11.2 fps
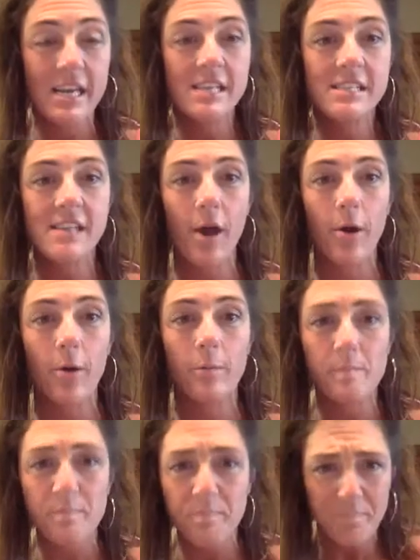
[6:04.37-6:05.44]
So
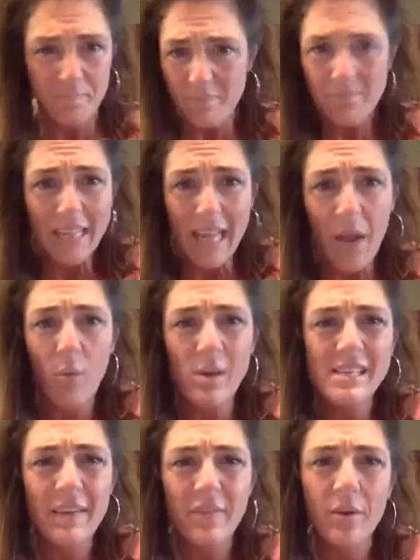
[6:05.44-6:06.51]
it
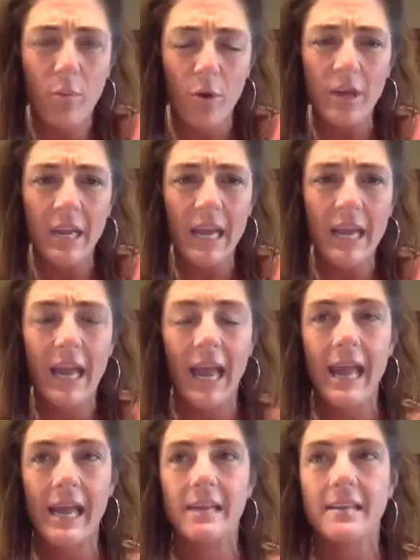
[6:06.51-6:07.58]
wasn't even working,
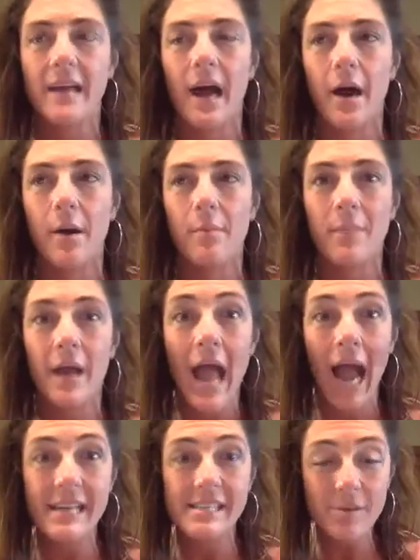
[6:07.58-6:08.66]
and
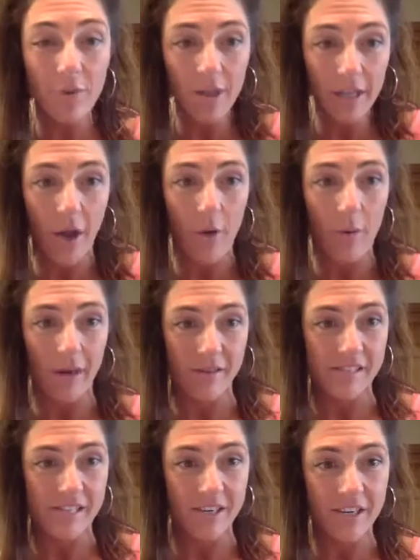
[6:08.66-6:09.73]
I didn't really know what
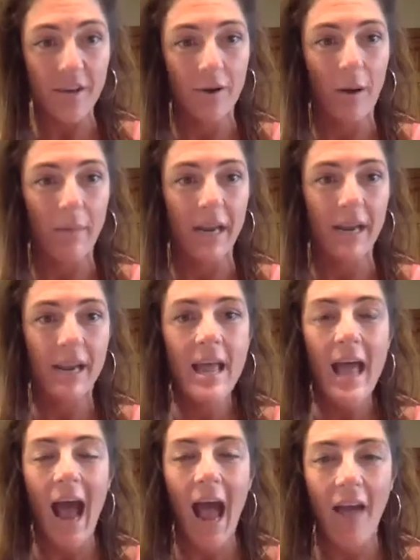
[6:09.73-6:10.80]
else to do. I mean,
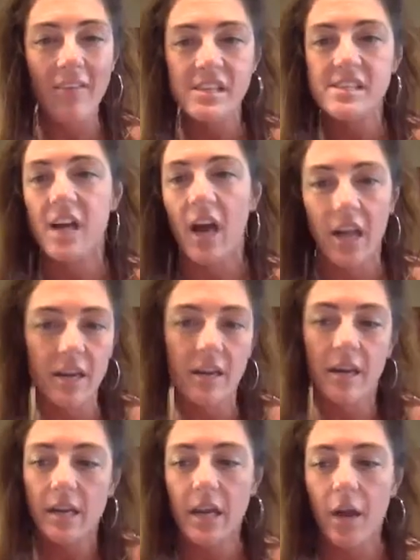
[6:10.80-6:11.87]
I haven't done,
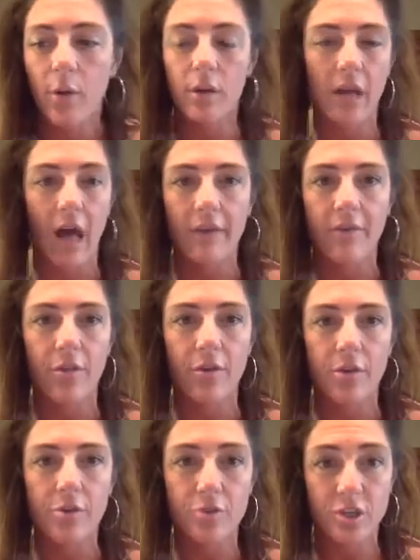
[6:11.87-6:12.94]
a lot of other
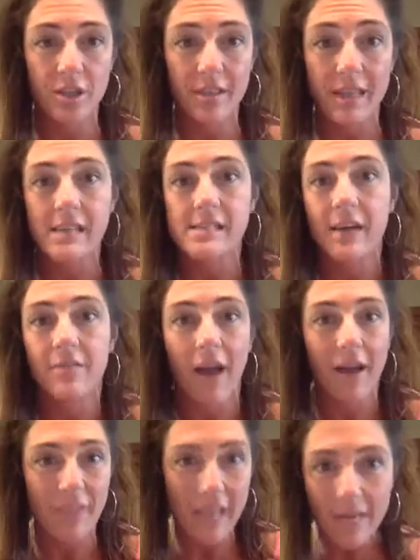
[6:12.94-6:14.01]
nutrition things. I've
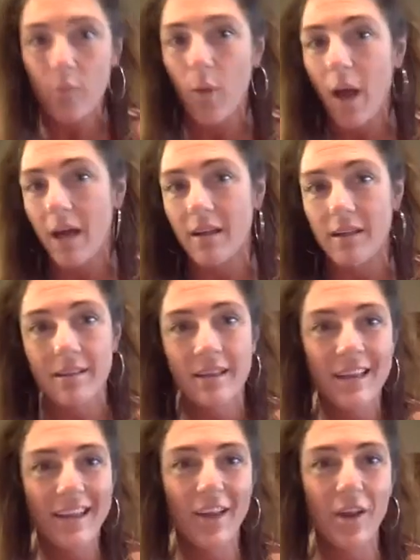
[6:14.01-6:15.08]
eaten well,
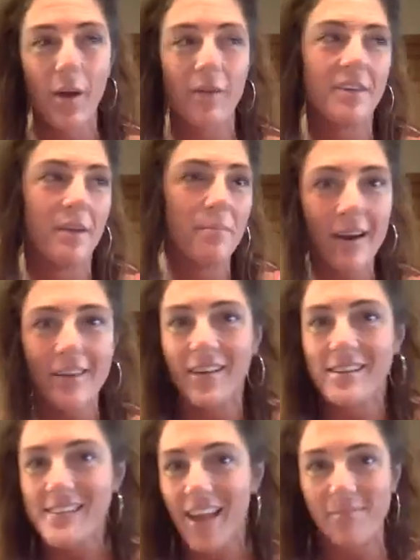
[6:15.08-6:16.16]
I've done
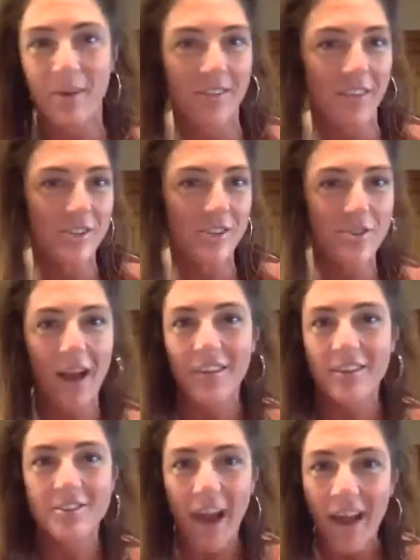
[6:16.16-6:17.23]
marathons, half marathons,
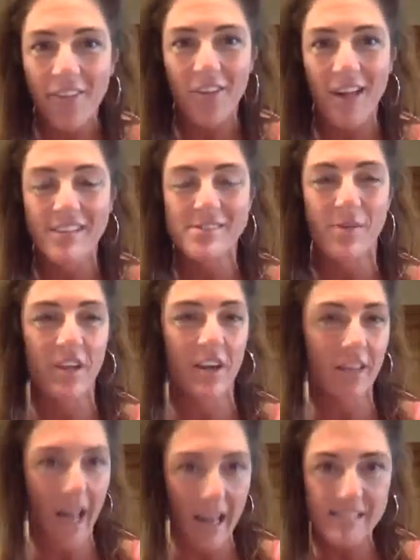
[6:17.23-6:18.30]
triathlons. So I've done a
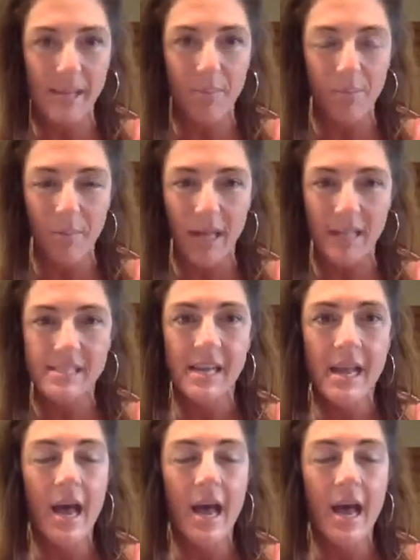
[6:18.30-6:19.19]
lot of supplements.